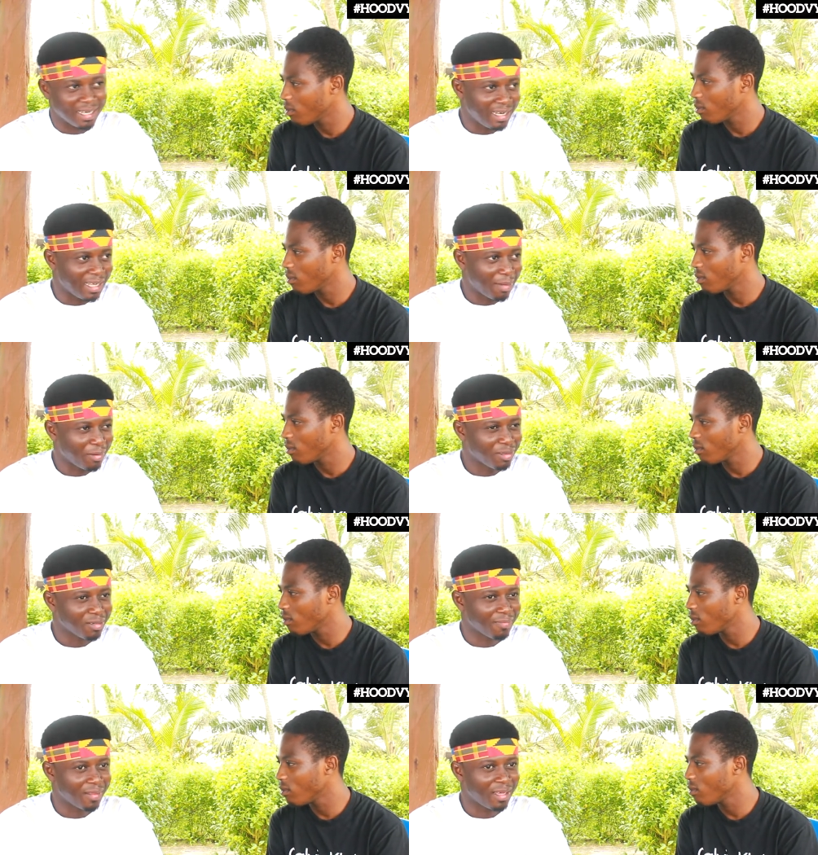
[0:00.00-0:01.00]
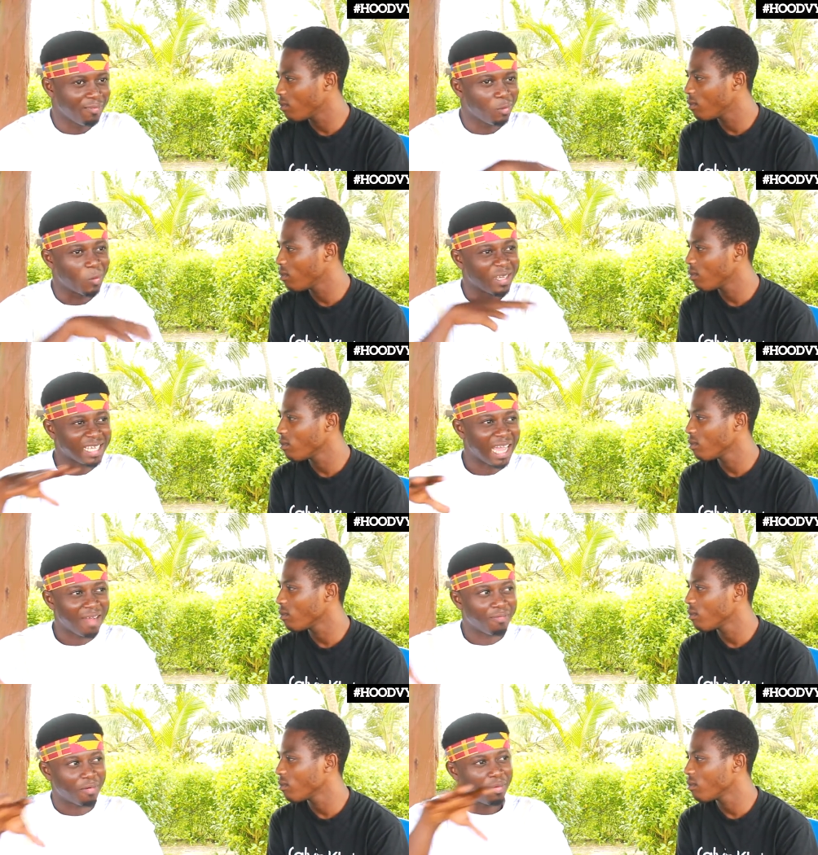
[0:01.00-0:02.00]
Speaker 1: earlier, because of the influence I
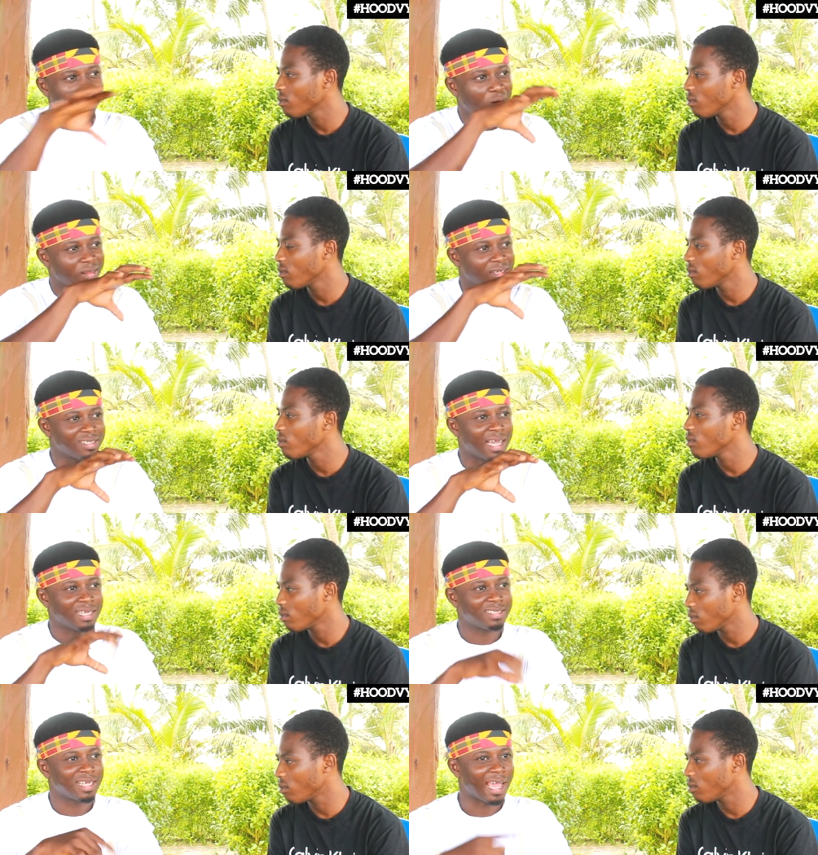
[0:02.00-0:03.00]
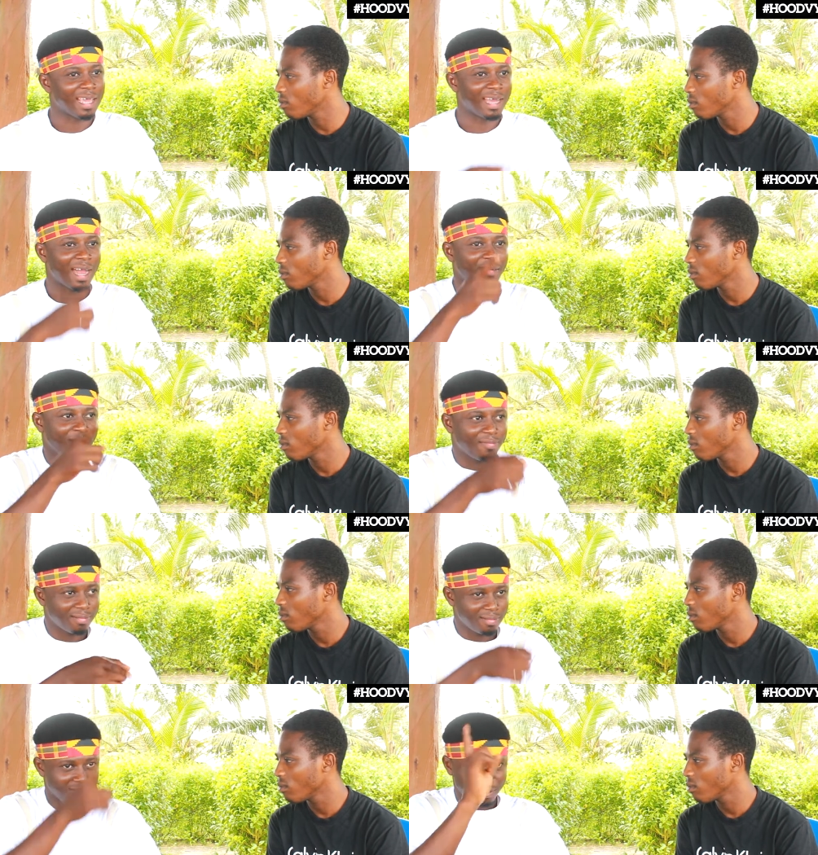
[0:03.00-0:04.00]
have from all the sides, mm. I have
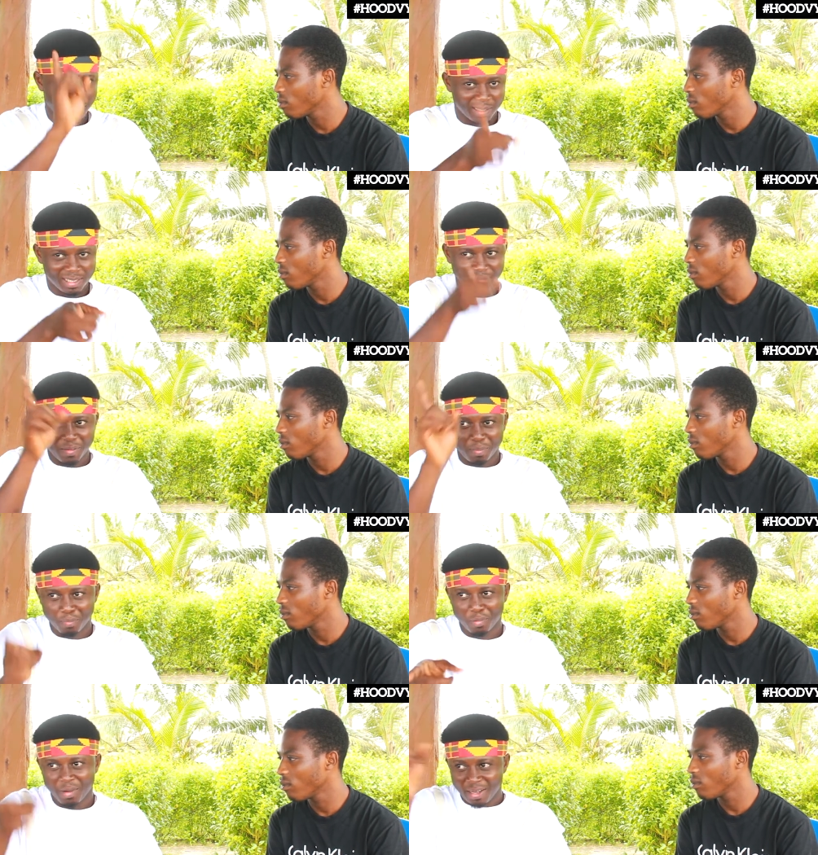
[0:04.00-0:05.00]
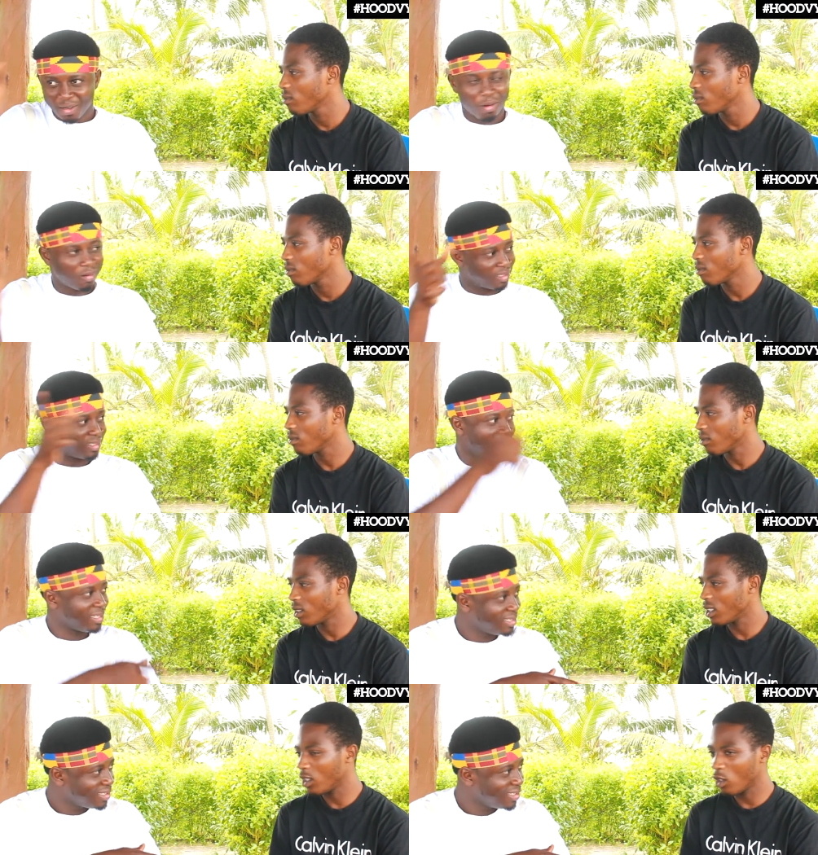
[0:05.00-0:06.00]
specific people in all the
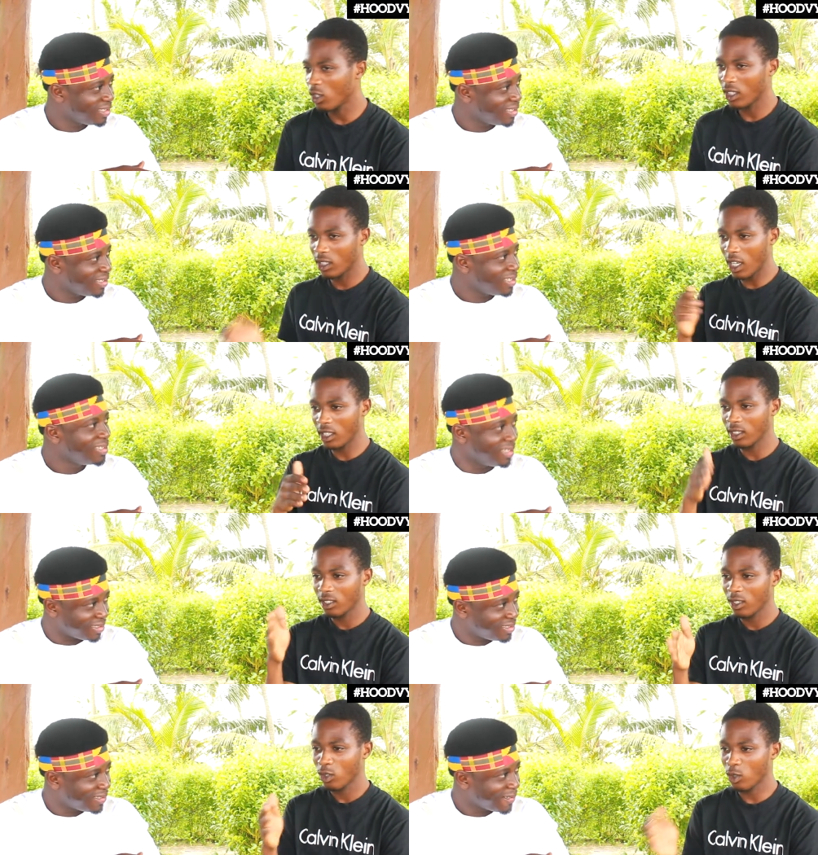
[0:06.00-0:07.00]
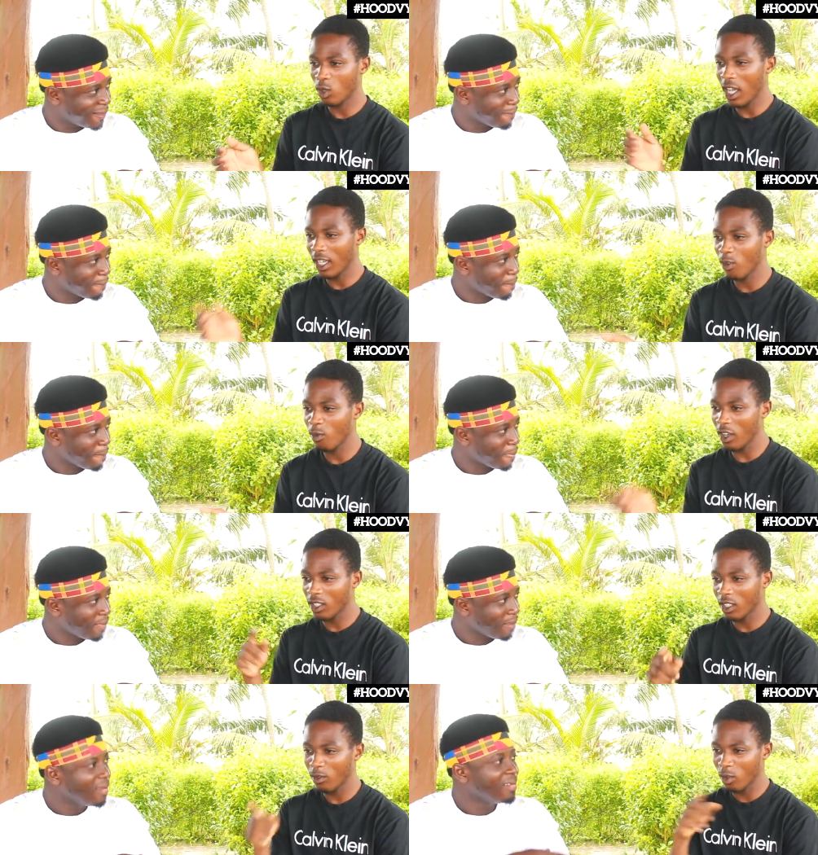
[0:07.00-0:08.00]
sides.
Speaker 2: In all the sides. Yes. So like you find
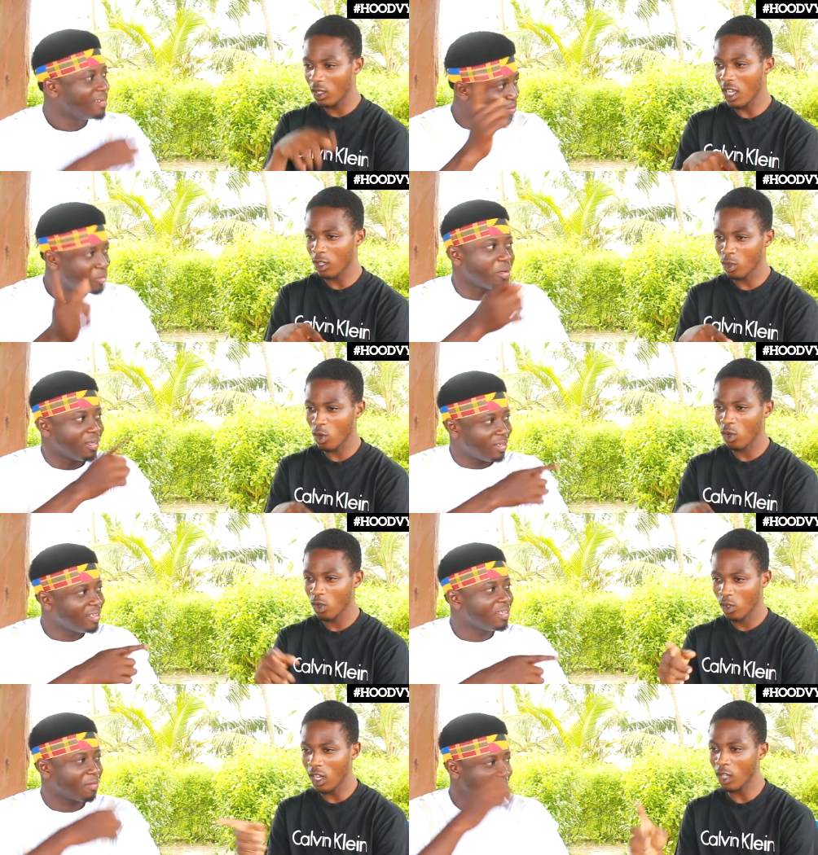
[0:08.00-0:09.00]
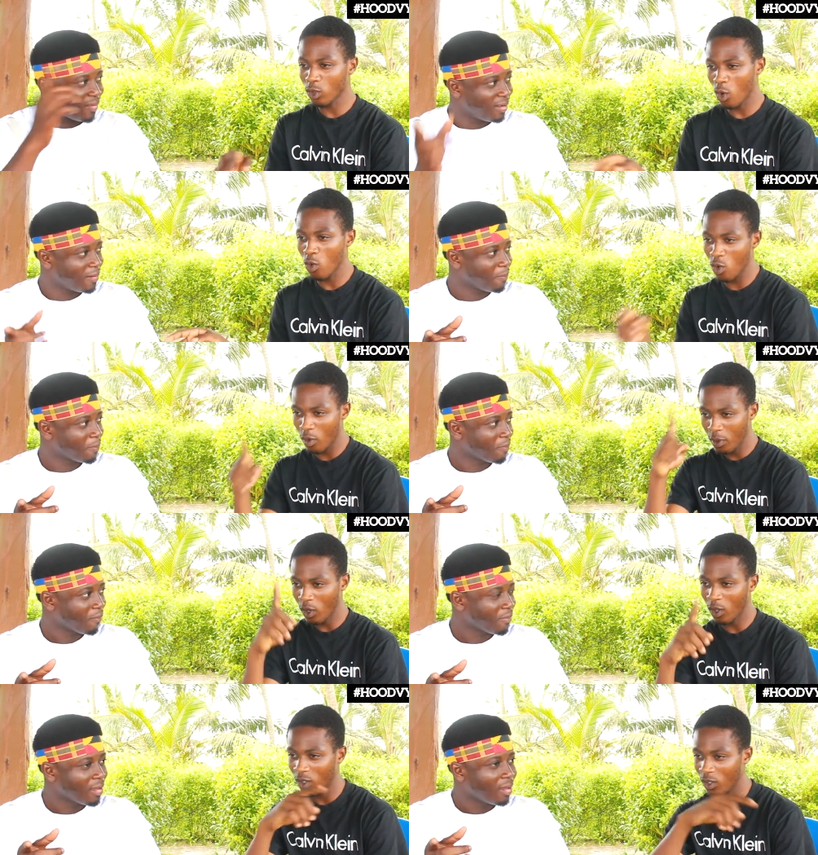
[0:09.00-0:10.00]
yourself doing dance. Doing, dance or who will be
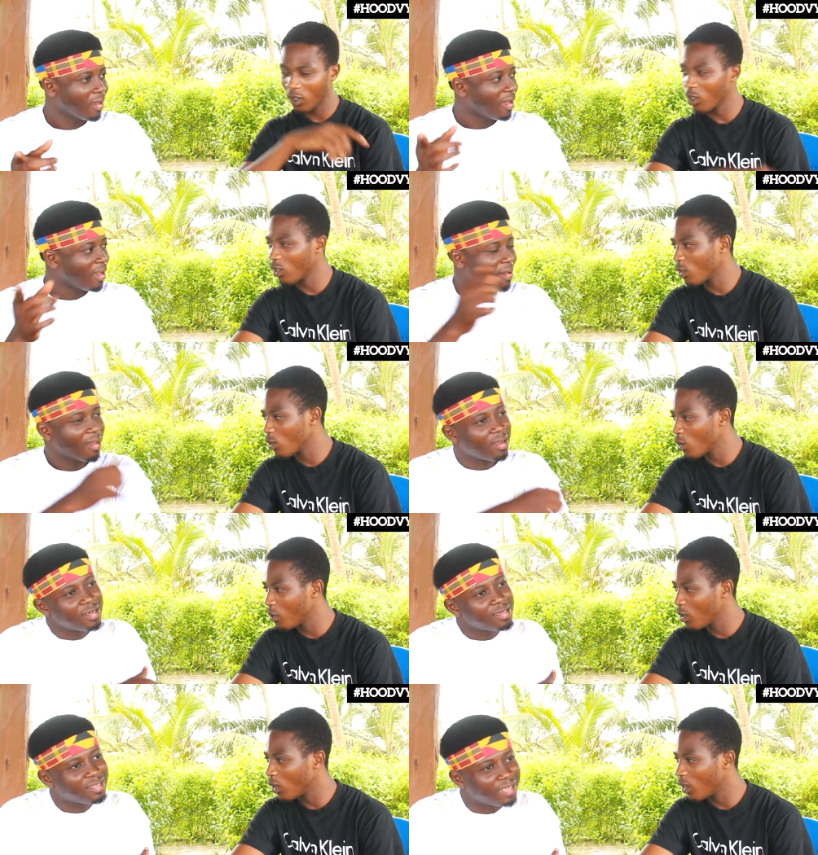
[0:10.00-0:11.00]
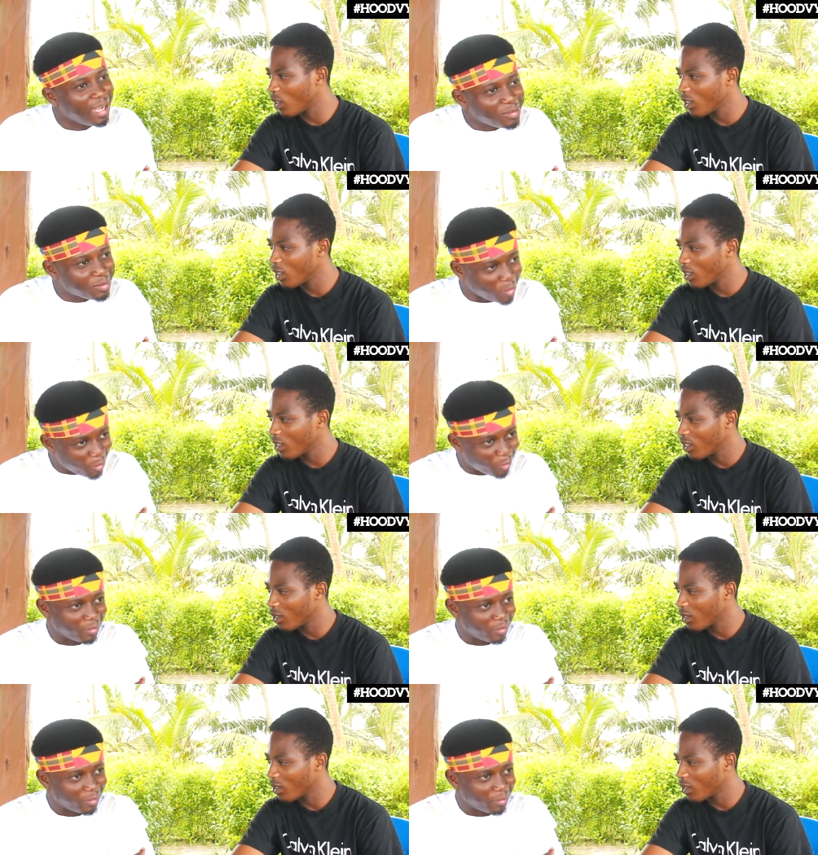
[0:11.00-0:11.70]
your
Speaker 1: who will be your dancehall.